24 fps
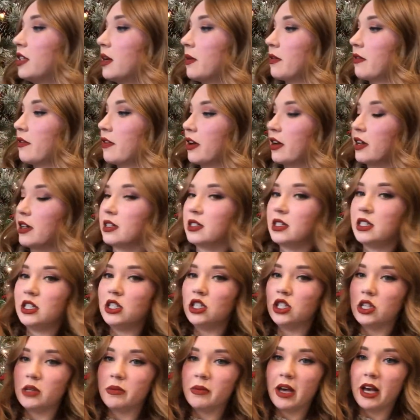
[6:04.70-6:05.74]
that we found at T
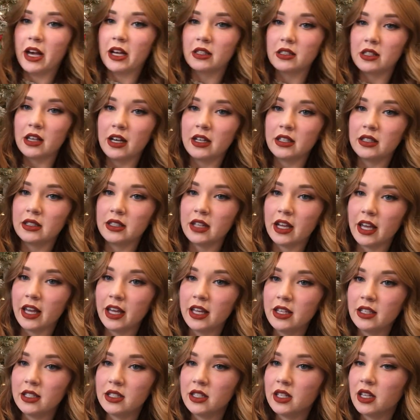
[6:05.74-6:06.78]
J Maxx last
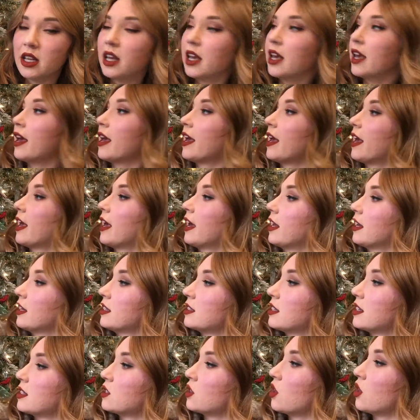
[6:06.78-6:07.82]
night, and it
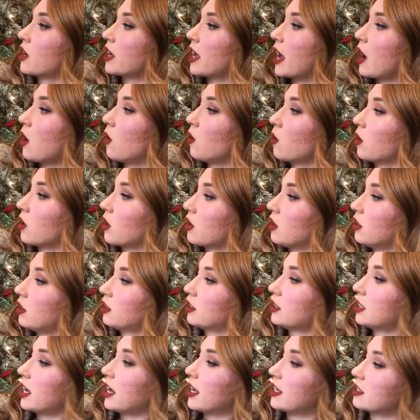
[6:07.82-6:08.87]
says Look Out World.
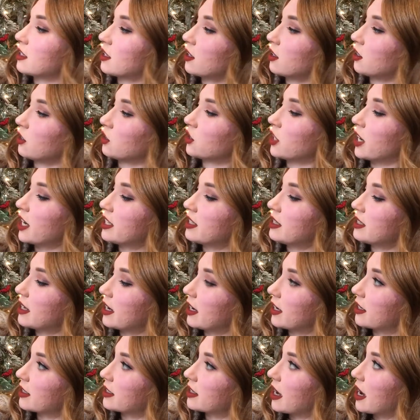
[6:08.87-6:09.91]
It's a little
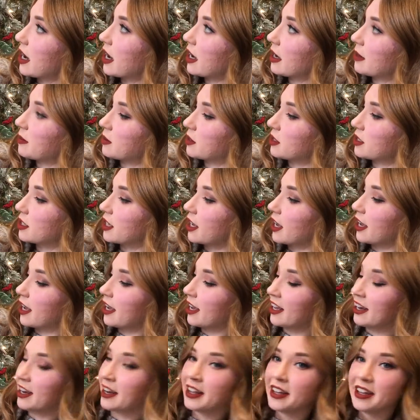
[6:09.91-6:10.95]
triceratops
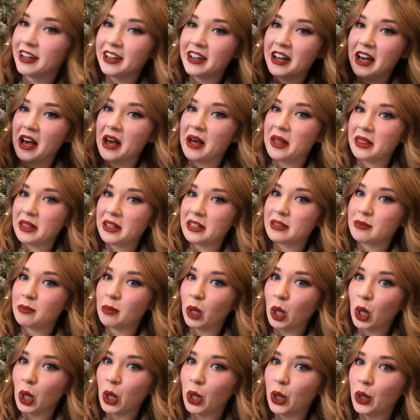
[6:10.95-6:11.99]
and this
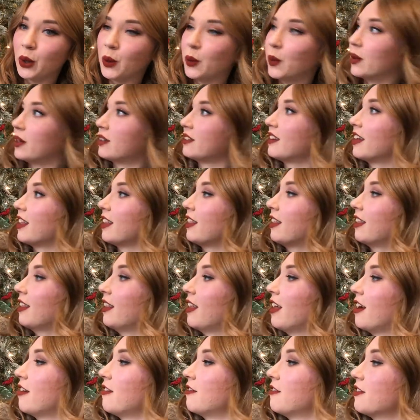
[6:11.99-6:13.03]
blue.
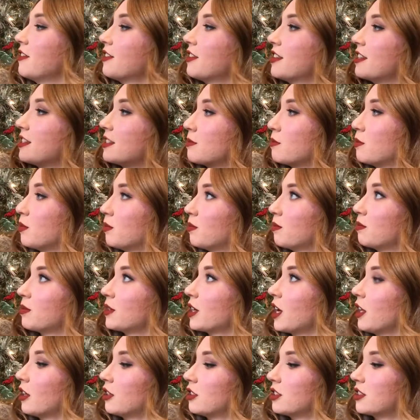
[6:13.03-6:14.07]
Love this
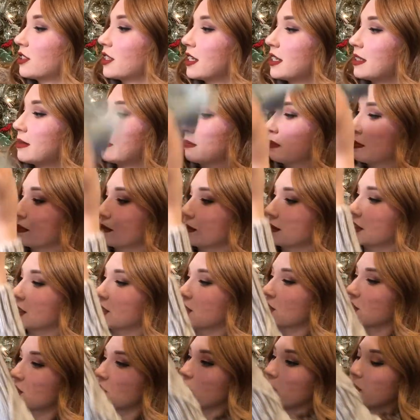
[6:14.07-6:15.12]
color scheme,
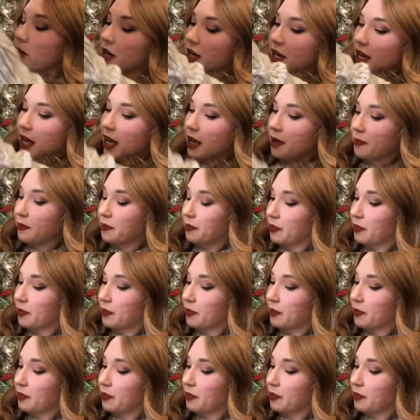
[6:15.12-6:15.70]
so pretty.